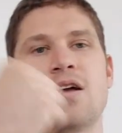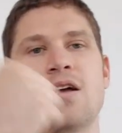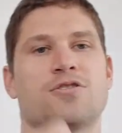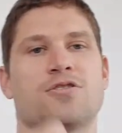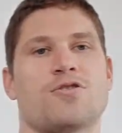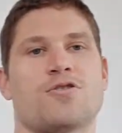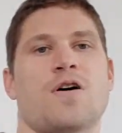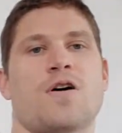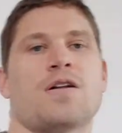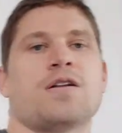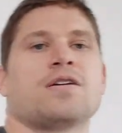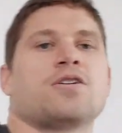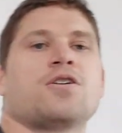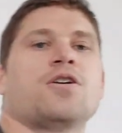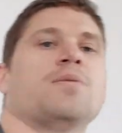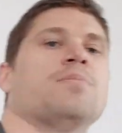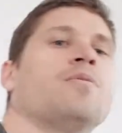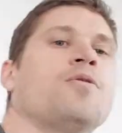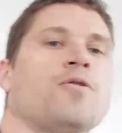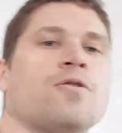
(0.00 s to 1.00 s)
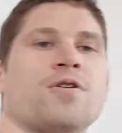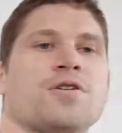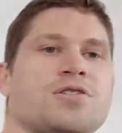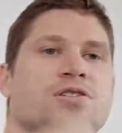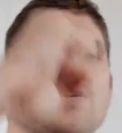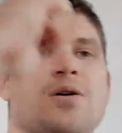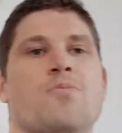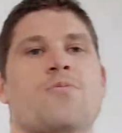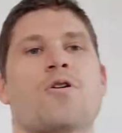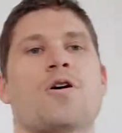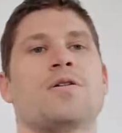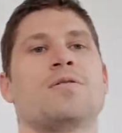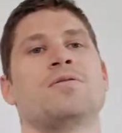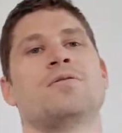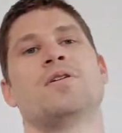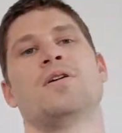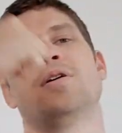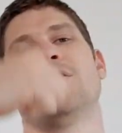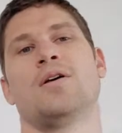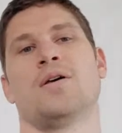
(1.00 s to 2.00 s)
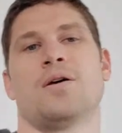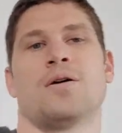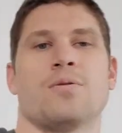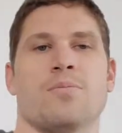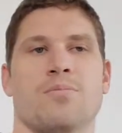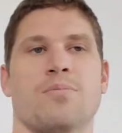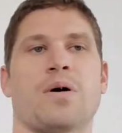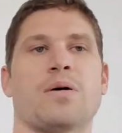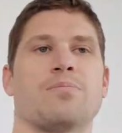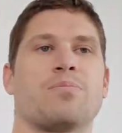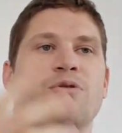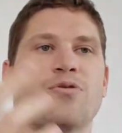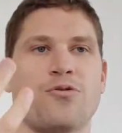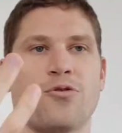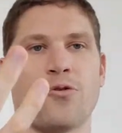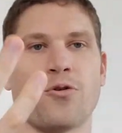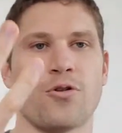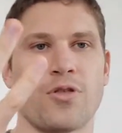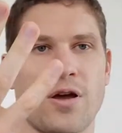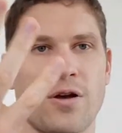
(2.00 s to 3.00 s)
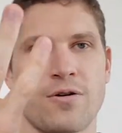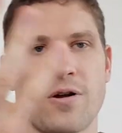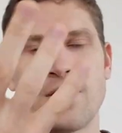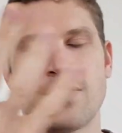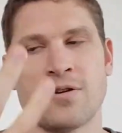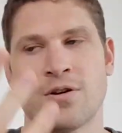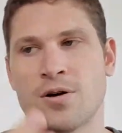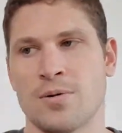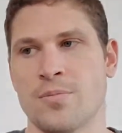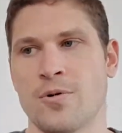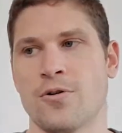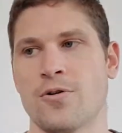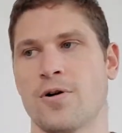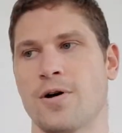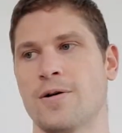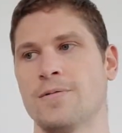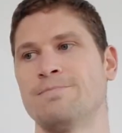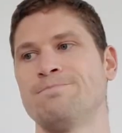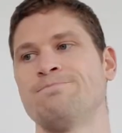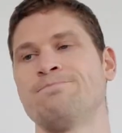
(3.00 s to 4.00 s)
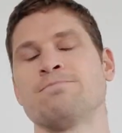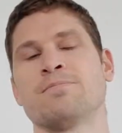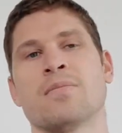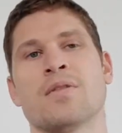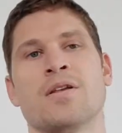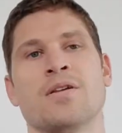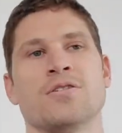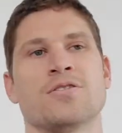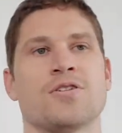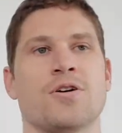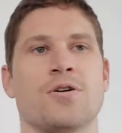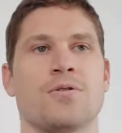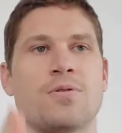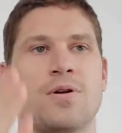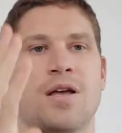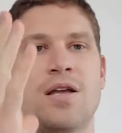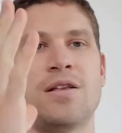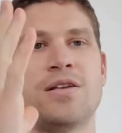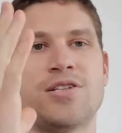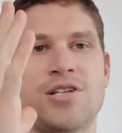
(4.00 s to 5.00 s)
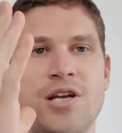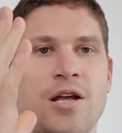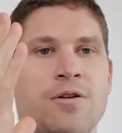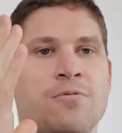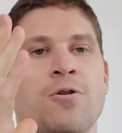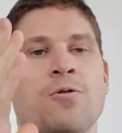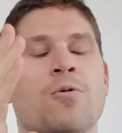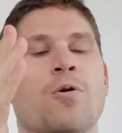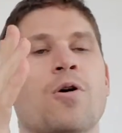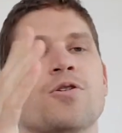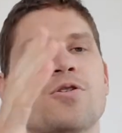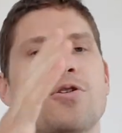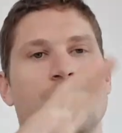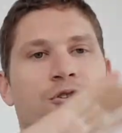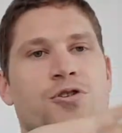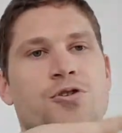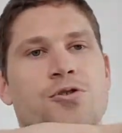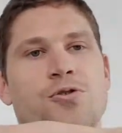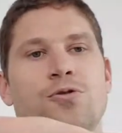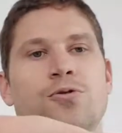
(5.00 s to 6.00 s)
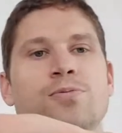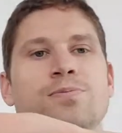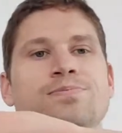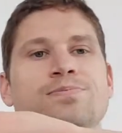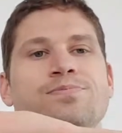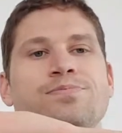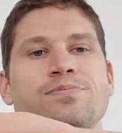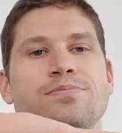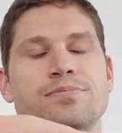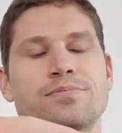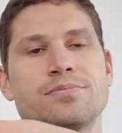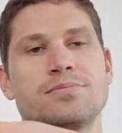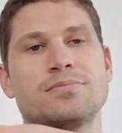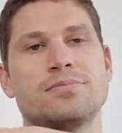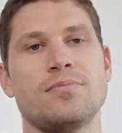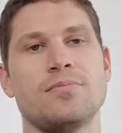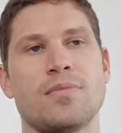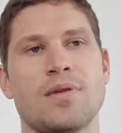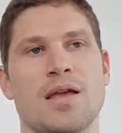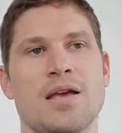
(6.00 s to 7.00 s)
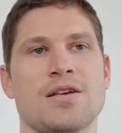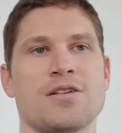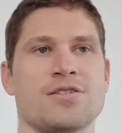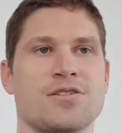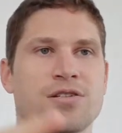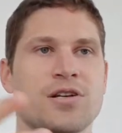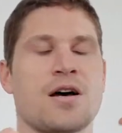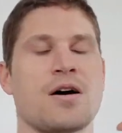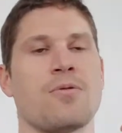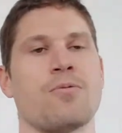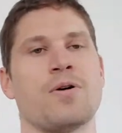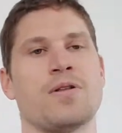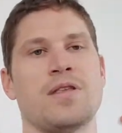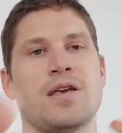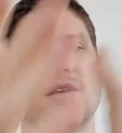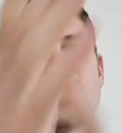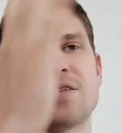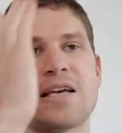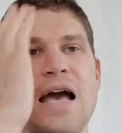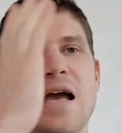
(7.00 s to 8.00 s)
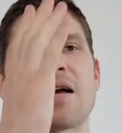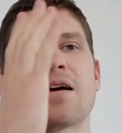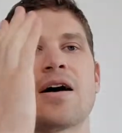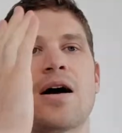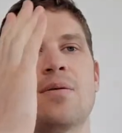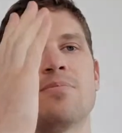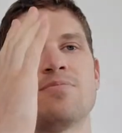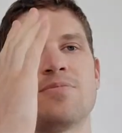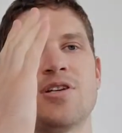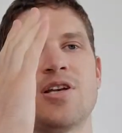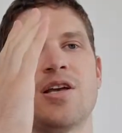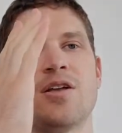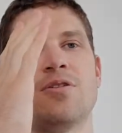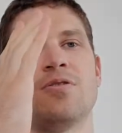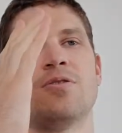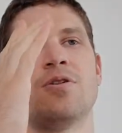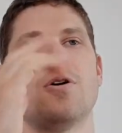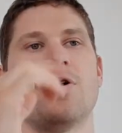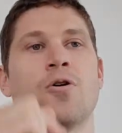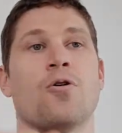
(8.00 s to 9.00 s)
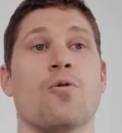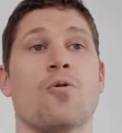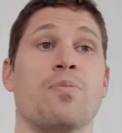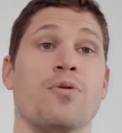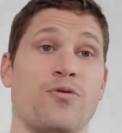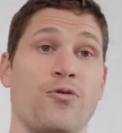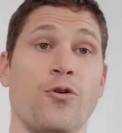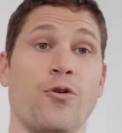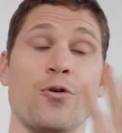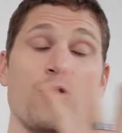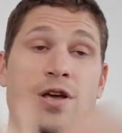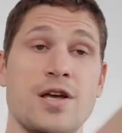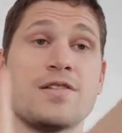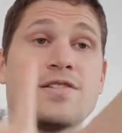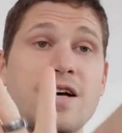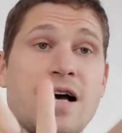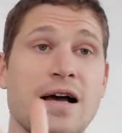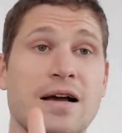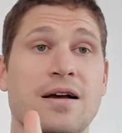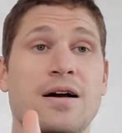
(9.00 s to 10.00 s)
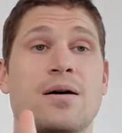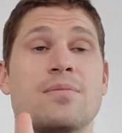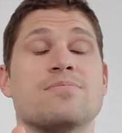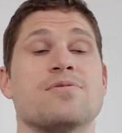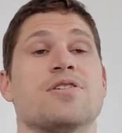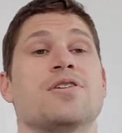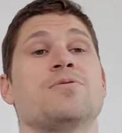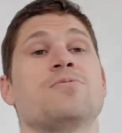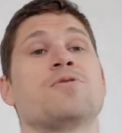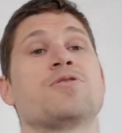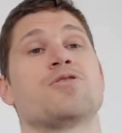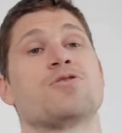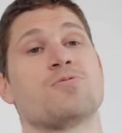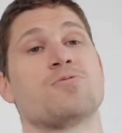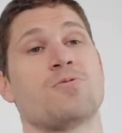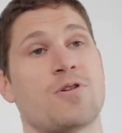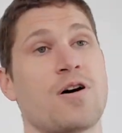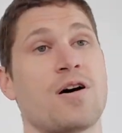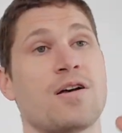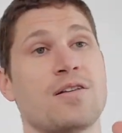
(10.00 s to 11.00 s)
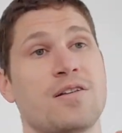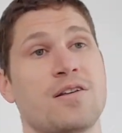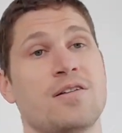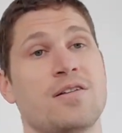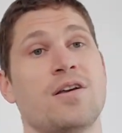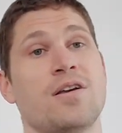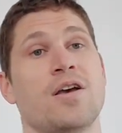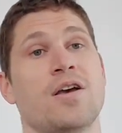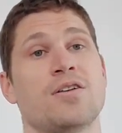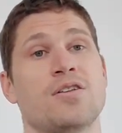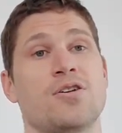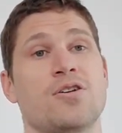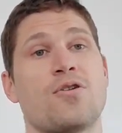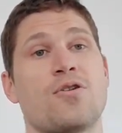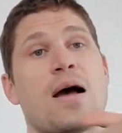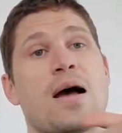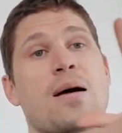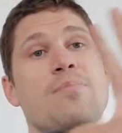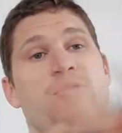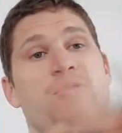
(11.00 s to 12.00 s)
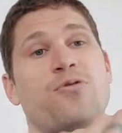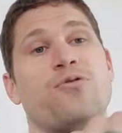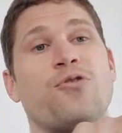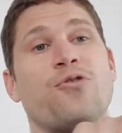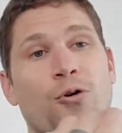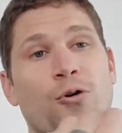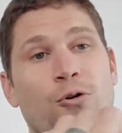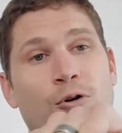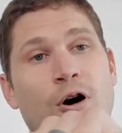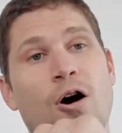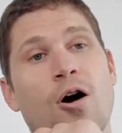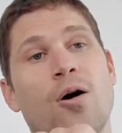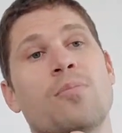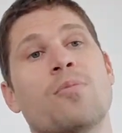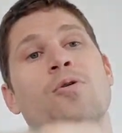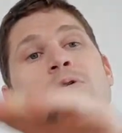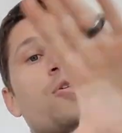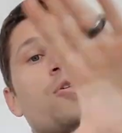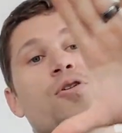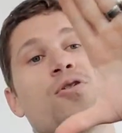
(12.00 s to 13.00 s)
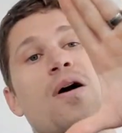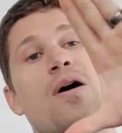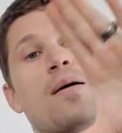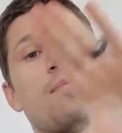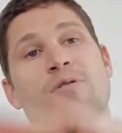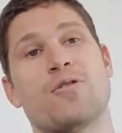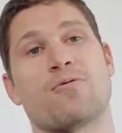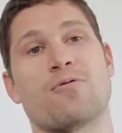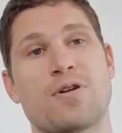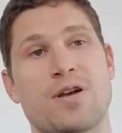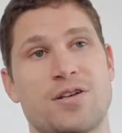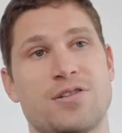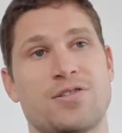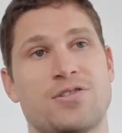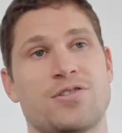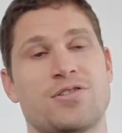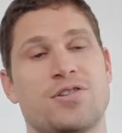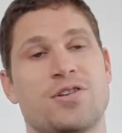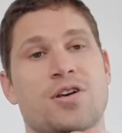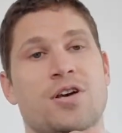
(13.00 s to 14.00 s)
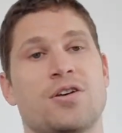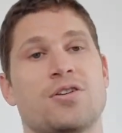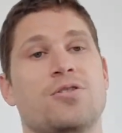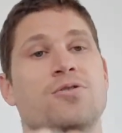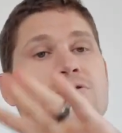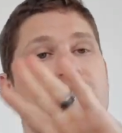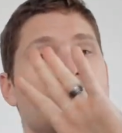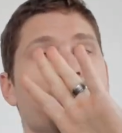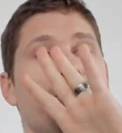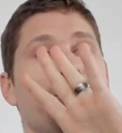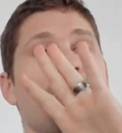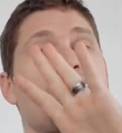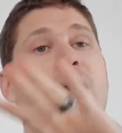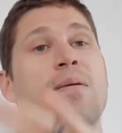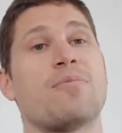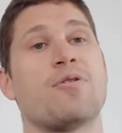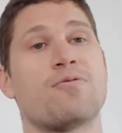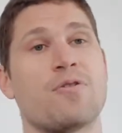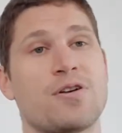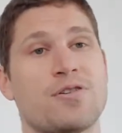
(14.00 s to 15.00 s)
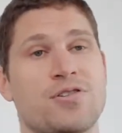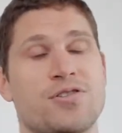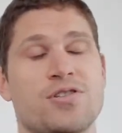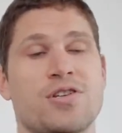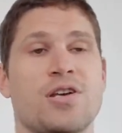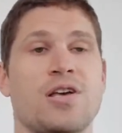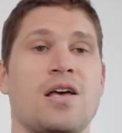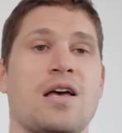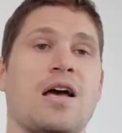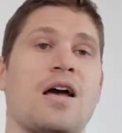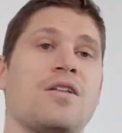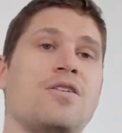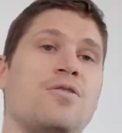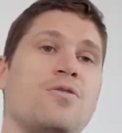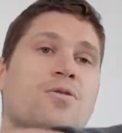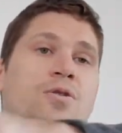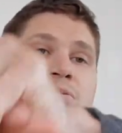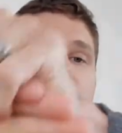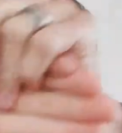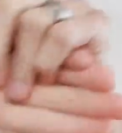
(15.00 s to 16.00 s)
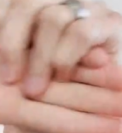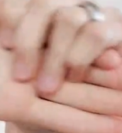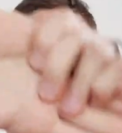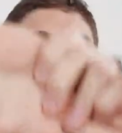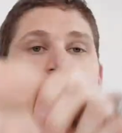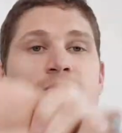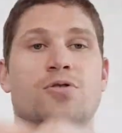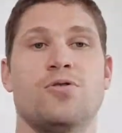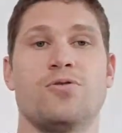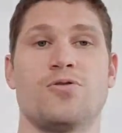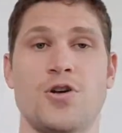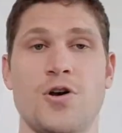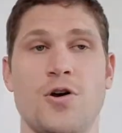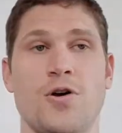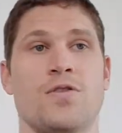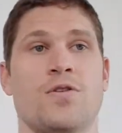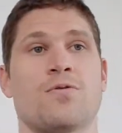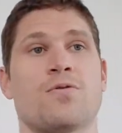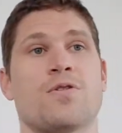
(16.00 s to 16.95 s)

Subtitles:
trying to Kimura someone, but before they're in Kimura. So in general, what you do is when the attack comes in, or before the attack comes in, which is what I did, you grab the forearm or you grab the wrist. Usually you grab the wrist and you turn the